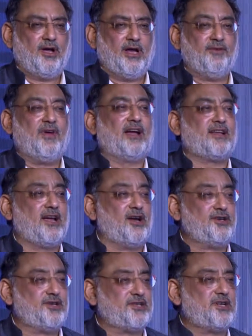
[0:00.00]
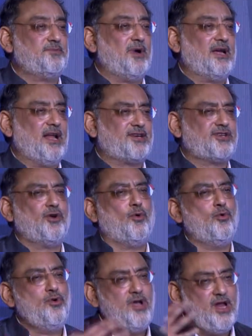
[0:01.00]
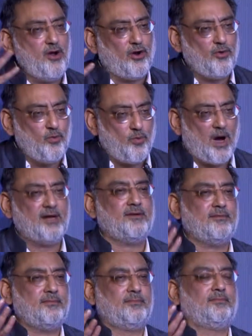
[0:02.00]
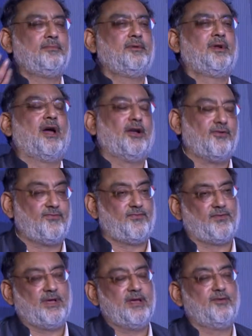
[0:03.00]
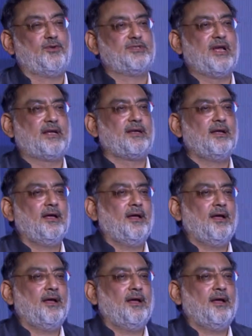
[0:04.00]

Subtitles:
In fact, I contested my election only on one kind of thing, was that